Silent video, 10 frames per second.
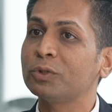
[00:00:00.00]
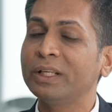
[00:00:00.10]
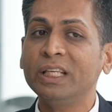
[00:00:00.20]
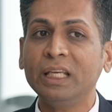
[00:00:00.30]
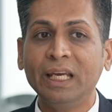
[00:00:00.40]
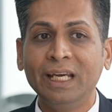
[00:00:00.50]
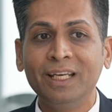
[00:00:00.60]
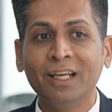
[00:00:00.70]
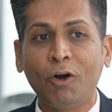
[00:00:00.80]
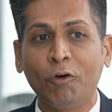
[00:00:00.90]
So I think
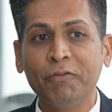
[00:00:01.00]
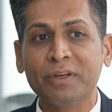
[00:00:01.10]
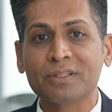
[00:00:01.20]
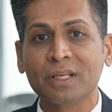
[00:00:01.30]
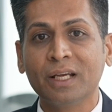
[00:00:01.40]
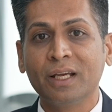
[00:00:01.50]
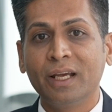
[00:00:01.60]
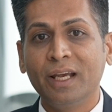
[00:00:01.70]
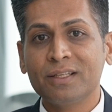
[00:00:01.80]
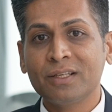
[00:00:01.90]
India office is